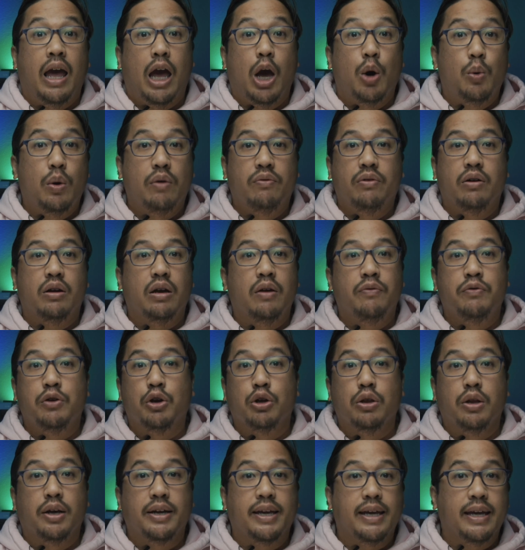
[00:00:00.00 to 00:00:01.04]
However, if
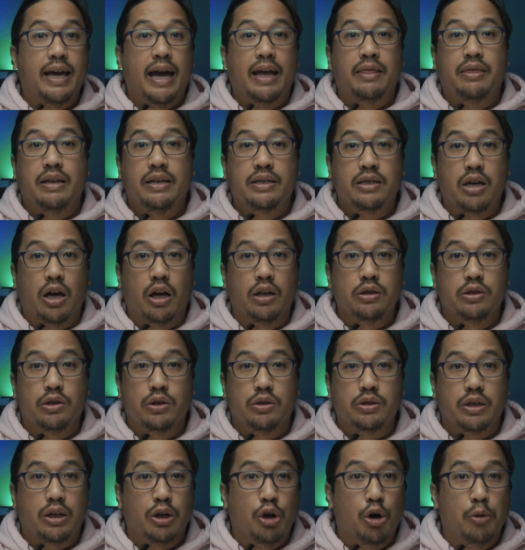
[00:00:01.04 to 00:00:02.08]
you're looking at these
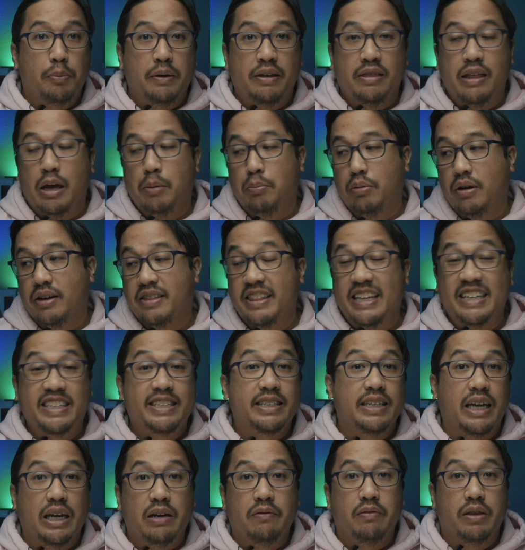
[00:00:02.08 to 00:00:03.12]
consoles and hoping they bring the
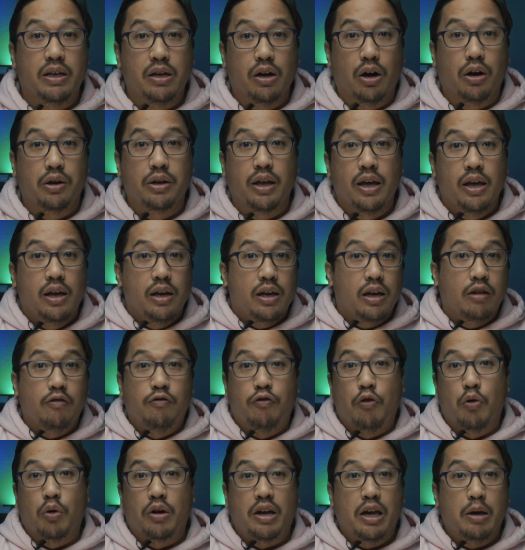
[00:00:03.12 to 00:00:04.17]
state-of-the-art in
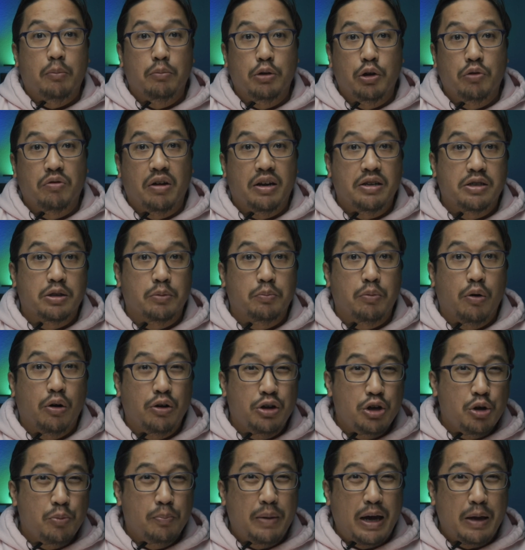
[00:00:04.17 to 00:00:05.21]
4K Blu-ray
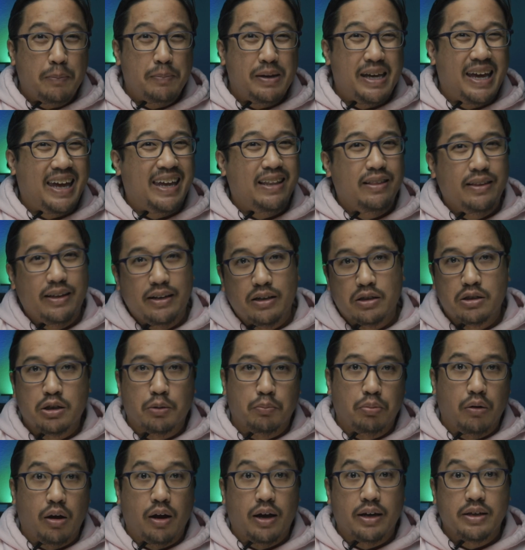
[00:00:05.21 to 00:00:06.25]
support, you might be a little
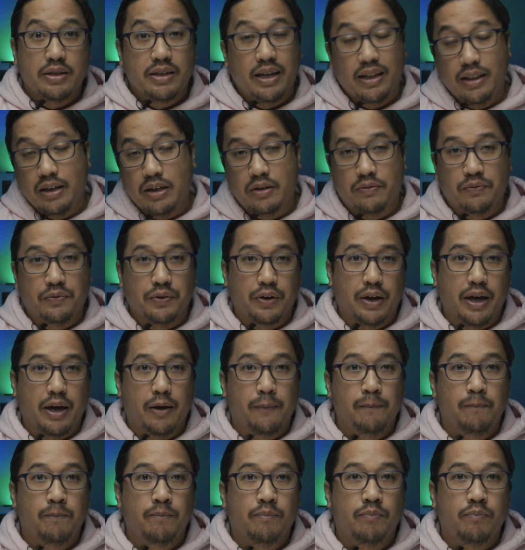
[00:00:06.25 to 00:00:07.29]
surprised, at least for now.